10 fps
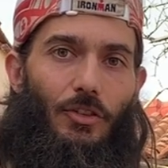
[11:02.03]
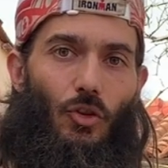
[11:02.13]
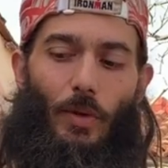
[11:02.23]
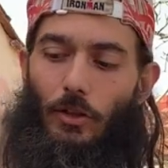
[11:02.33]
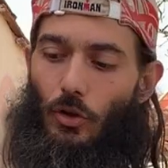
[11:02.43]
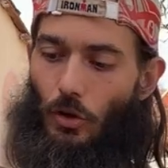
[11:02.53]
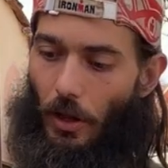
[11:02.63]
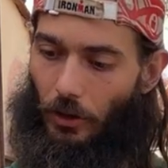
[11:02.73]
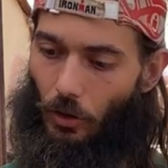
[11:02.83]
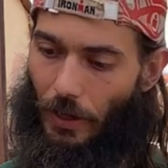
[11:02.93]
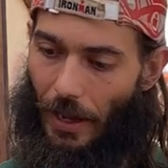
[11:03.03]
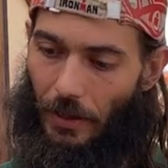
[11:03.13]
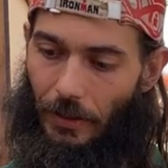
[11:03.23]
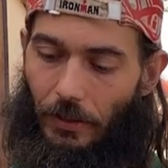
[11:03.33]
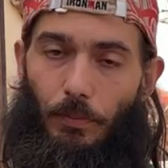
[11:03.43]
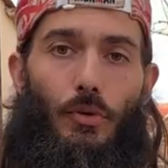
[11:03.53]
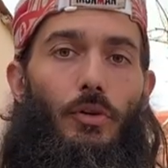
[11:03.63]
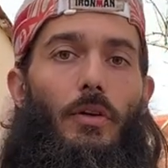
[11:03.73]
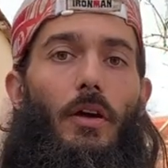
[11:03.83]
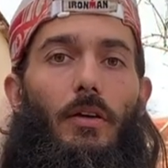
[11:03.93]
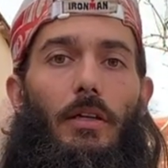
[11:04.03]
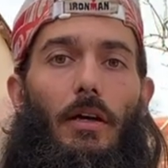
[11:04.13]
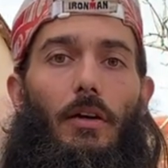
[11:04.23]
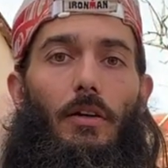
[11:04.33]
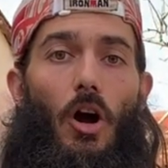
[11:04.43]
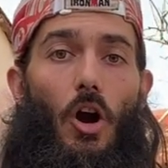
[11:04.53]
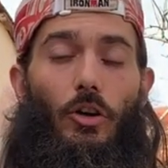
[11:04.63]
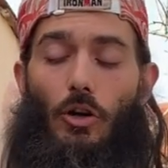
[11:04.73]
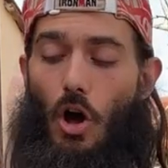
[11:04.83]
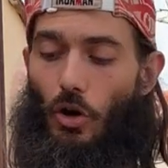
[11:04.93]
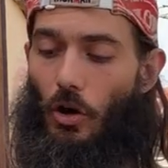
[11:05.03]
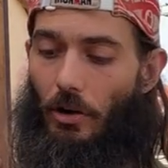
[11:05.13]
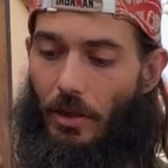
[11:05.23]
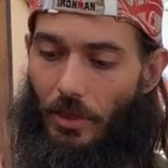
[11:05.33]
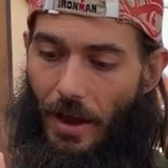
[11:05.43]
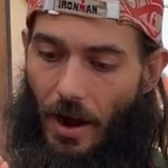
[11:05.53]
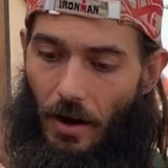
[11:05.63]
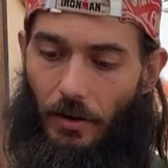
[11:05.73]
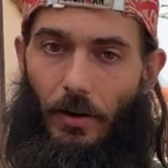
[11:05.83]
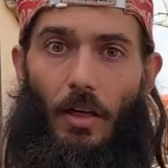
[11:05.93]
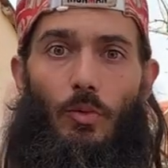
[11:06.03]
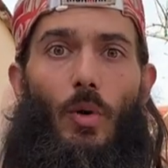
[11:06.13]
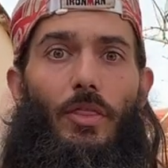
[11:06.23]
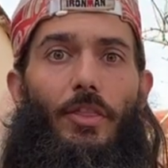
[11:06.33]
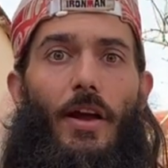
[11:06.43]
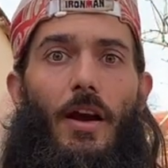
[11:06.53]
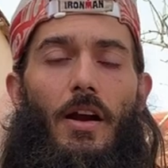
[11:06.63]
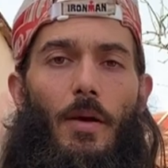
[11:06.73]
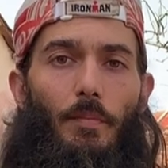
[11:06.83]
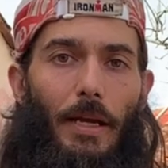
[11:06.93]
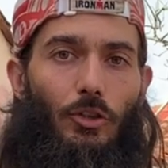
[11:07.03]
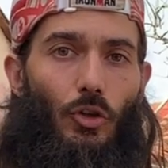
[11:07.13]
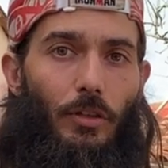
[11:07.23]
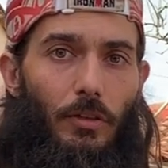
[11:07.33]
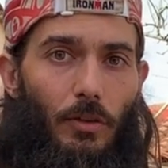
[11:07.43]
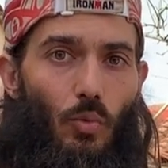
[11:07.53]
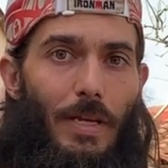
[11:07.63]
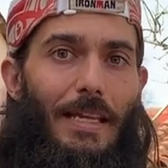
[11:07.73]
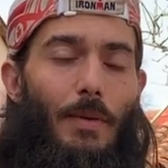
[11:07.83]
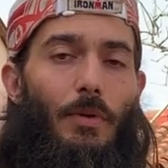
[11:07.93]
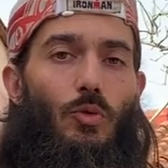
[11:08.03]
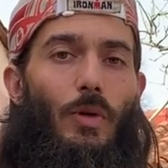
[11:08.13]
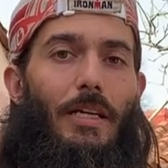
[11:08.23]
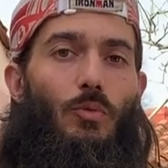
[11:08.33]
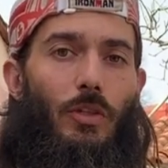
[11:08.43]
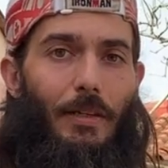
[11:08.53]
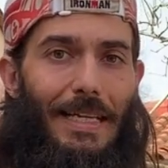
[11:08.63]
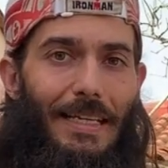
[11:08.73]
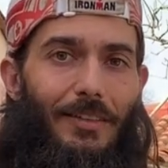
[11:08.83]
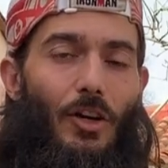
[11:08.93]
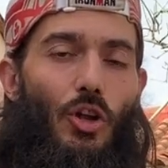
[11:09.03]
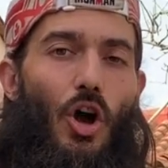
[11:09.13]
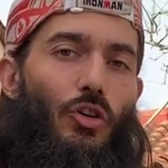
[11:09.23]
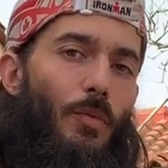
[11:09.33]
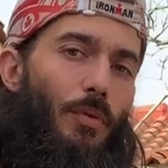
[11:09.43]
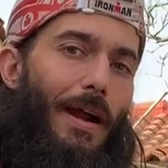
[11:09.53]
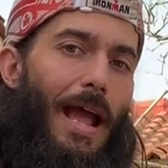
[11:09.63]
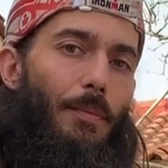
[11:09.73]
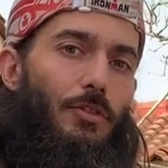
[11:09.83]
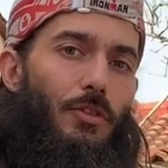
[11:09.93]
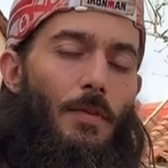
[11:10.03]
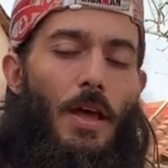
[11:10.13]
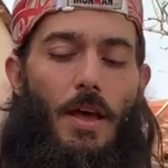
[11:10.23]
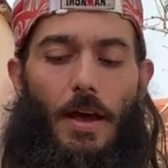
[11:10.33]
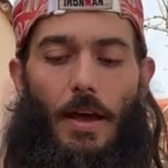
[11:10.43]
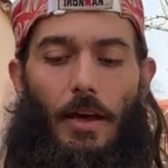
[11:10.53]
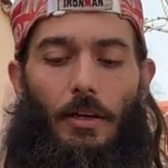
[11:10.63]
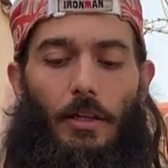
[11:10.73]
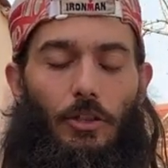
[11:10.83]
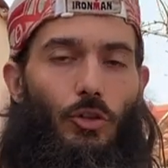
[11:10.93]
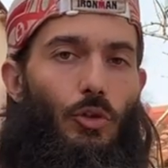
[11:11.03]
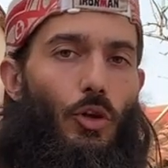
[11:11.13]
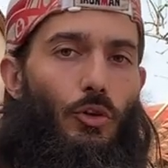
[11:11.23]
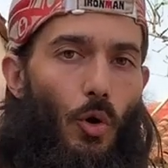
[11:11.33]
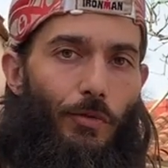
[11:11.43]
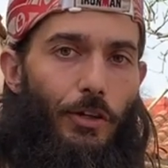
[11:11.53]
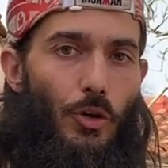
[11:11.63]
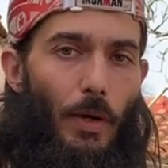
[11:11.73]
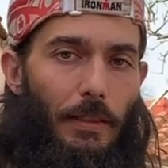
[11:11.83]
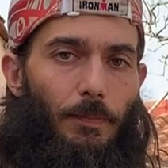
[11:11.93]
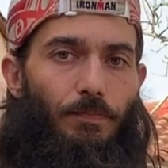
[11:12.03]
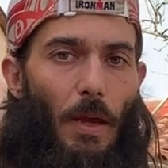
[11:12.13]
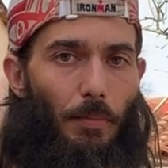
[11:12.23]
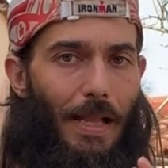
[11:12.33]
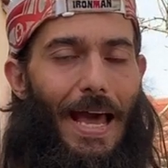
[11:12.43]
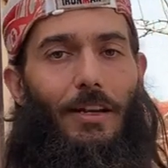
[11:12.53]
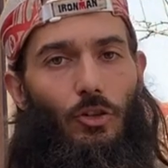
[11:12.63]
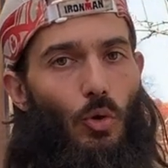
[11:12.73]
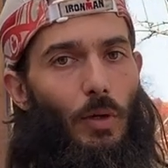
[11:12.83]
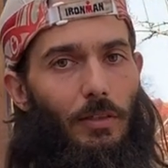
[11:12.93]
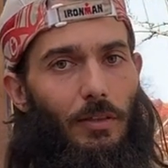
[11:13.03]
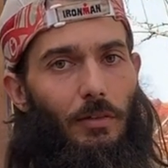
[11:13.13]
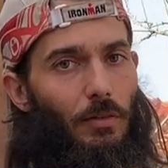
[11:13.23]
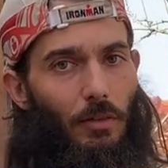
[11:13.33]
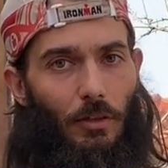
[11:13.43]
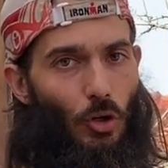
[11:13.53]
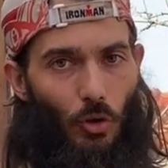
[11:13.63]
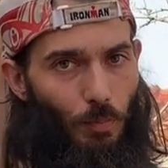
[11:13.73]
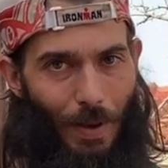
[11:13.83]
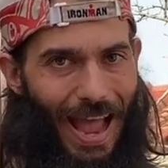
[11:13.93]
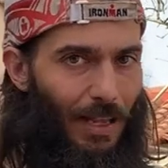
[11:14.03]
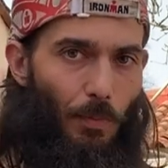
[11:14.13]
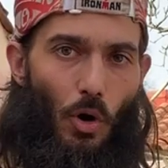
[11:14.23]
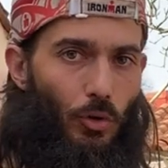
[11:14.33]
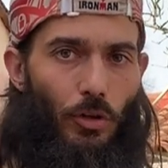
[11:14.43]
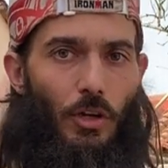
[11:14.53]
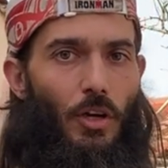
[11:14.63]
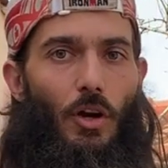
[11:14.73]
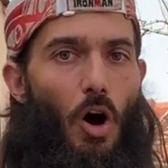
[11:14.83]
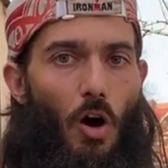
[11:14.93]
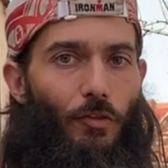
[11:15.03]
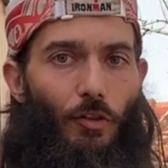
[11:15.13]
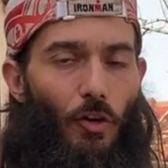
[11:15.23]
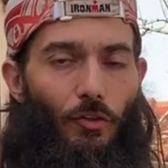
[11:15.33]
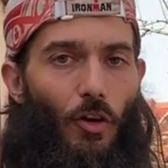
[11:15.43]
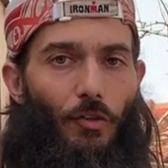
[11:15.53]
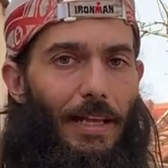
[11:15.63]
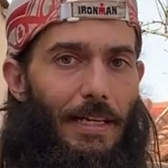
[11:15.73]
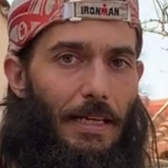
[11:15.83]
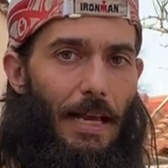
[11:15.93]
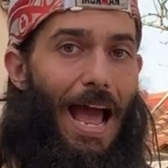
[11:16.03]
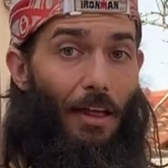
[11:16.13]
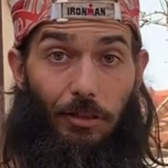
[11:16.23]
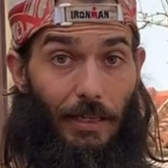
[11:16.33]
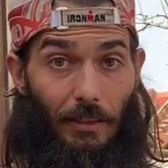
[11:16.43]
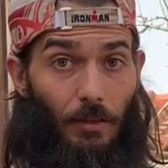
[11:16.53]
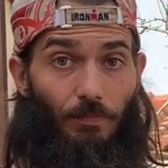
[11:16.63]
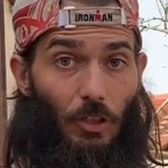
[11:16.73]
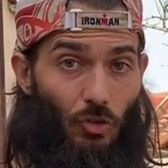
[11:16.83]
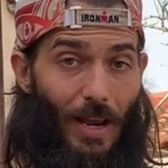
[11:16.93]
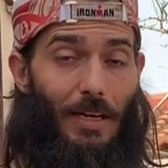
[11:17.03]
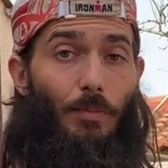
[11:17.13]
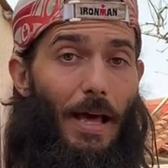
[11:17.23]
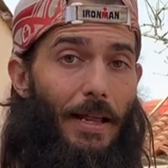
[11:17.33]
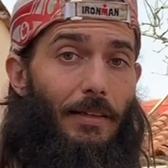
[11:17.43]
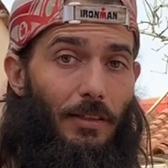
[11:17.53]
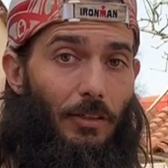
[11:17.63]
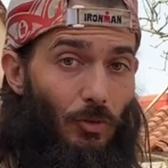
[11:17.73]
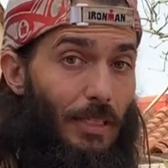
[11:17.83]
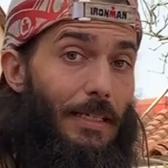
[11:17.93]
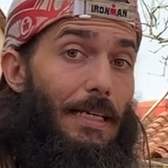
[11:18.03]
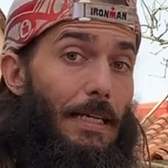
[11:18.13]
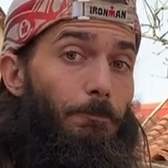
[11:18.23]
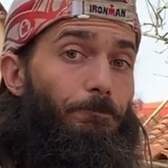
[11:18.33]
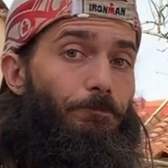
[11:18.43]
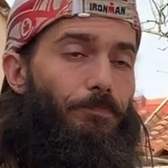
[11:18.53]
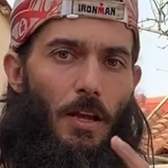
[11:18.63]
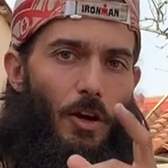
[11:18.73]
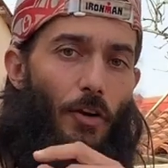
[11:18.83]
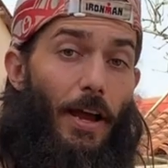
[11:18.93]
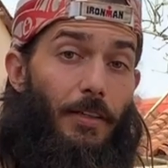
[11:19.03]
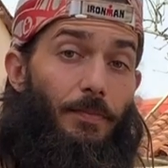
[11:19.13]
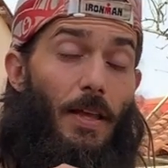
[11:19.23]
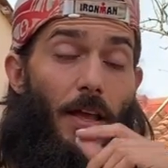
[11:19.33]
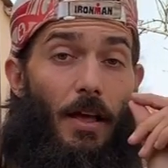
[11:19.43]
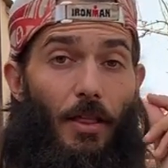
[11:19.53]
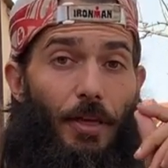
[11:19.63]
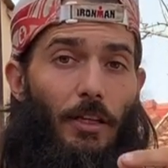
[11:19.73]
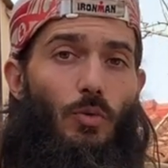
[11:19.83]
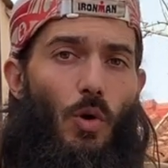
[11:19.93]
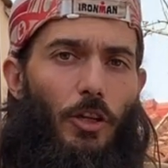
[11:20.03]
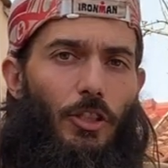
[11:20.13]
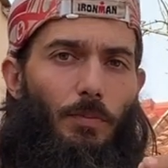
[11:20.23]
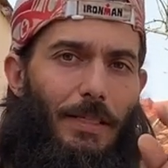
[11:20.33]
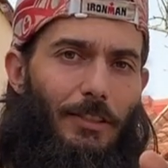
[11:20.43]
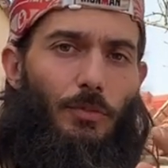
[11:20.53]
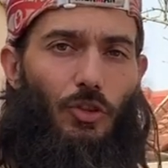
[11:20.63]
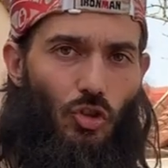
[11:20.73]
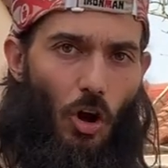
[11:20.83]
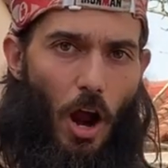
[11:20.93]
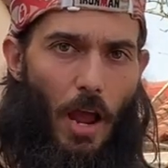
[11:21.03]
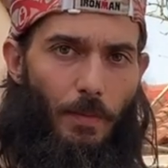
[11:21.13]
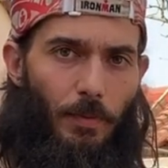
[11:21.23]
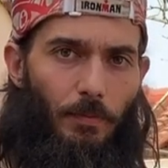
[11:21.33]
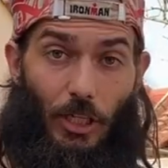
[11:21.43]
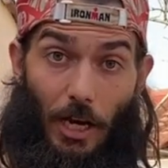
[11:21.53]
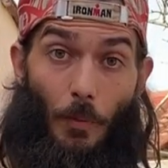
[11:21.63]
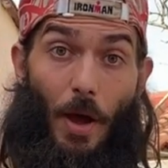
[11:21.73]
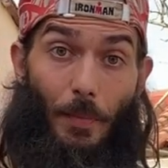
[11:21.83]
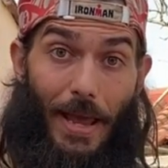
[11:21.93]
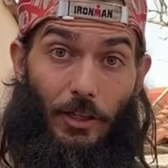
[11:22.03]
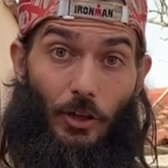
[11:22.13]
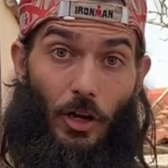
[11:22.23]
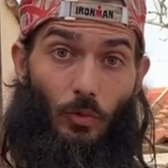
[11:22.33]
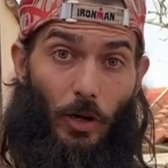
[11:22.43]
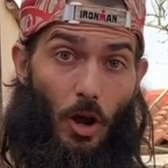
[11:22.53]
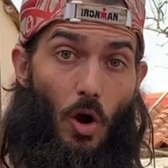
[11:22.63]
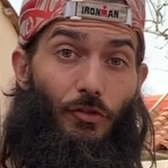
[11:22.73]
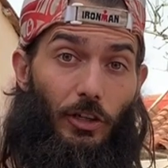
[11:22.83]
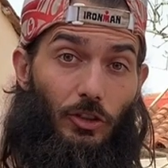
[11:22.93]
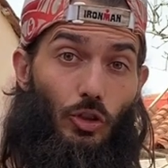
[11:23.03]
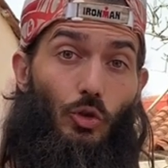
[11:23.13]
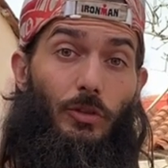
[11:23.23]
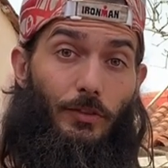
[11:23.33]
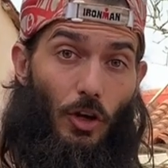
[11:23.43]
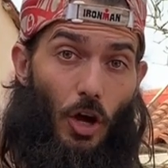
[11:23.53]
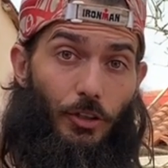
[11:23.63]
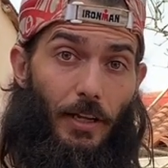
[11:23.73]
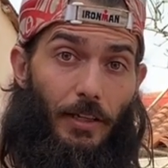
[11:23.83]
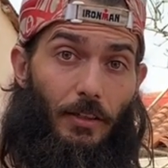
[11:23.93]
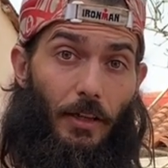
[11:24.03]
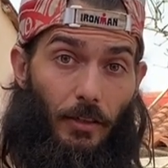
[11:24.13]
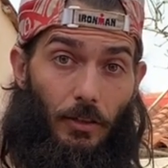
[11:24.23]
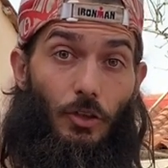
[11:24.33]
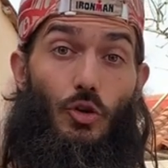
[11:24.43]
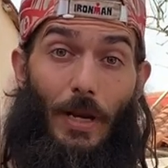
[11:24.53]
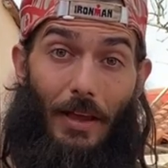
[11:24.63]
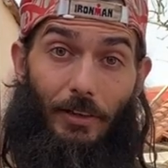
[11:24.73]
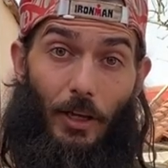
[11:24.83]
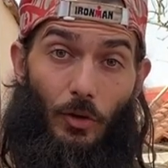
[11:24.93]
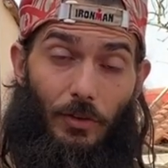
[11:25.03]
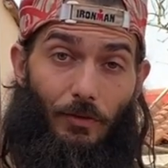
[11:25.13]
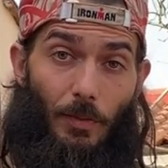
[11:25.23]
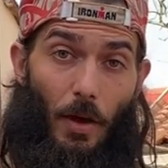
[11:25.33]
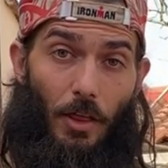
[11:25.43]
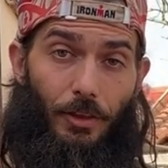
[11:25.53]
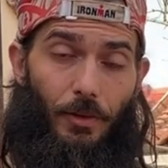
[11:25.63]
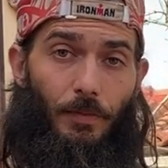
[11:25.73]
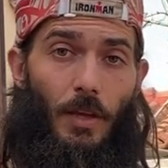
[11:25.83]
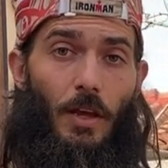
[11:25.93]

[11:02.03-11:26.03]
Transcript: so that you're like, okay, let's put a hard long run in there and another one there, make sure there's a week in between with an easier long run perhaps, and so you don't overdo it. A plan is always, you know, the backbone of any athlete. The training plan is really key. All right, thanks for watching. Please subscribe. Check out my Patreon where I offer exclusive content like Q&A videos every month.